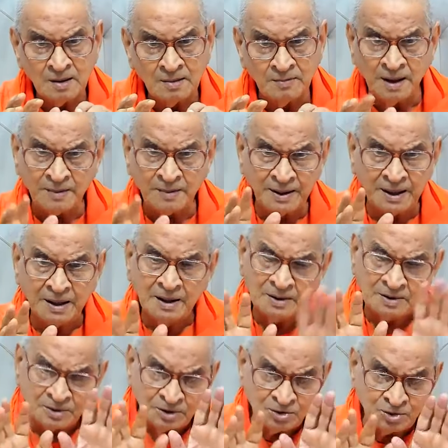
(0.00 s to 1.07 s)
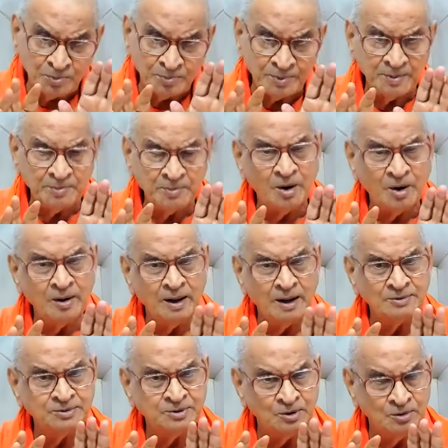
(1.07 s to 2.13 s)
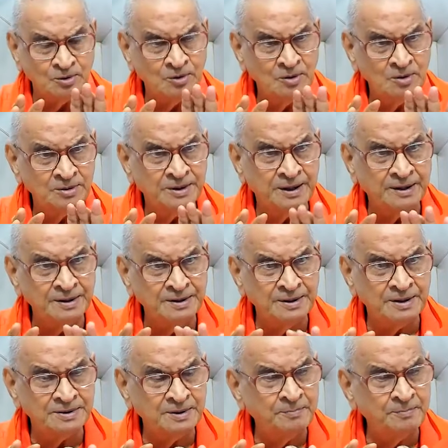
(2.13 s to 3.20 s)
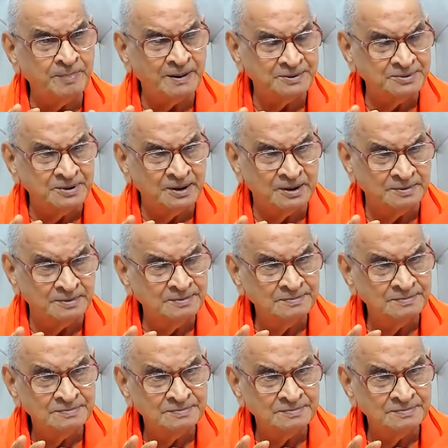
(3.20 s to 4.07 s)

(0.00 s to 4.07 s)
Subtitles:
Maybe the Supreme God also taken as a person.